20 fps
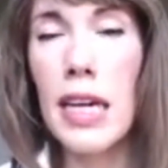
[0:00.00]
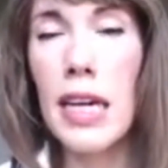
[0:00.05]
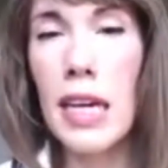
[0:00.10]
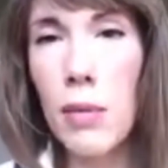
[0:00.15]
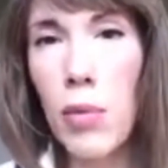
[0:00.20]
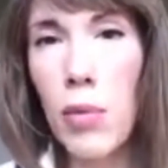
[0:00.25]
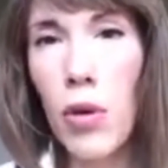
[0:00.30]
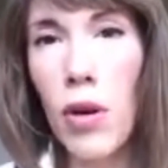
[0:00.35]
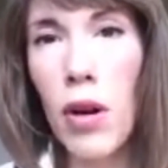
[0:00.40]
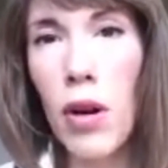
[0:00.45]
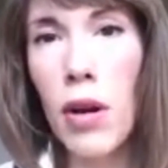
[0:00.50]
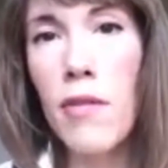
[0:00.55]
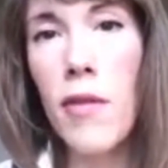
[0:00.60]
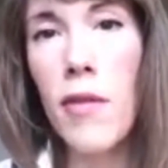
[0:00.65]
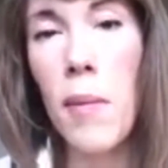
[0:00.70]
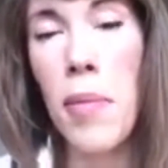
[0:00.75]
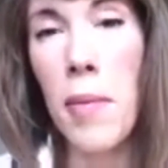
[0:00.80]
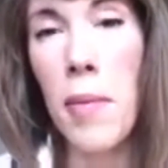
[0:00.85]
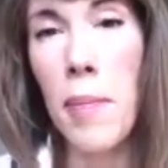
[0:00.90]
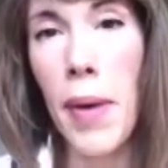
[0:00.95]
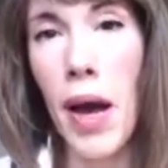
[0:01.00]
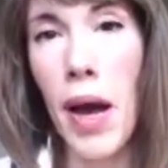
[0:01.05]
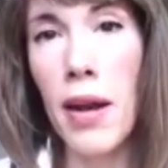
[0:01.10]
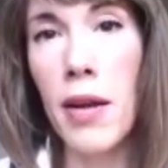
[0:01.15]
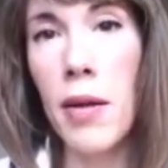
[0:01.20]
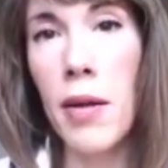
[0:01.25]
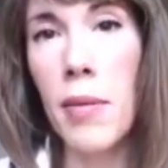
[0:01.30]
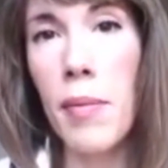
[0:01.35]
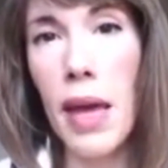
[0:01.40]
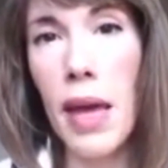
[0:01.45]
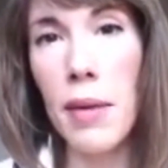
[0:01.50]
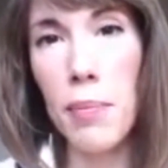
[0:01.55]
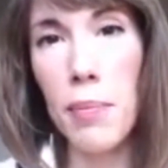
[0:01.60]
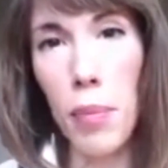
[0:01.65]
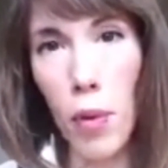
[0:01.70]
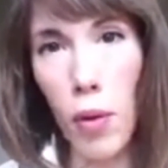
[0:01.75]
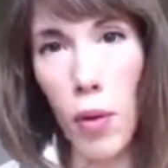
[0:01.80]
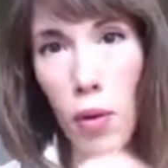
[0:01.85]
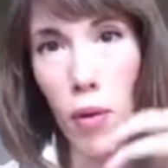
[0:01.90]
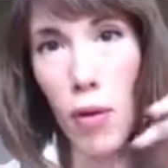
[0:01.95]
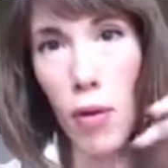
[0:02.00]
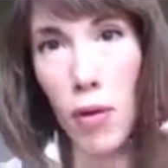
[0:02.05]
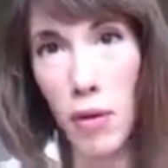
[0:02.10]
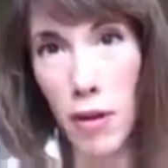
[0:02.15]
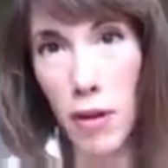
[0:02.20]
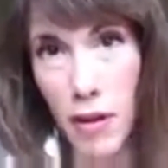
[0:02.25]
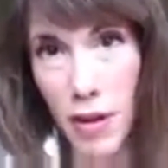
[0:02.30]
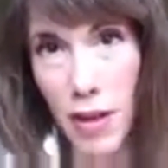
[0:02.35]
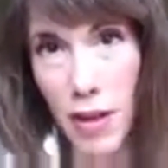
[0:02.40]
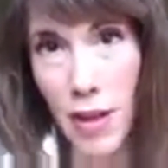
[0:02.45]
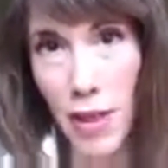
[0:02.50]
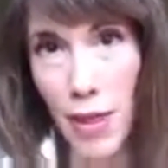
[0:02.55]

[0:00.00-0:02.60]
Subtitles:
keyboard from the bottom and pull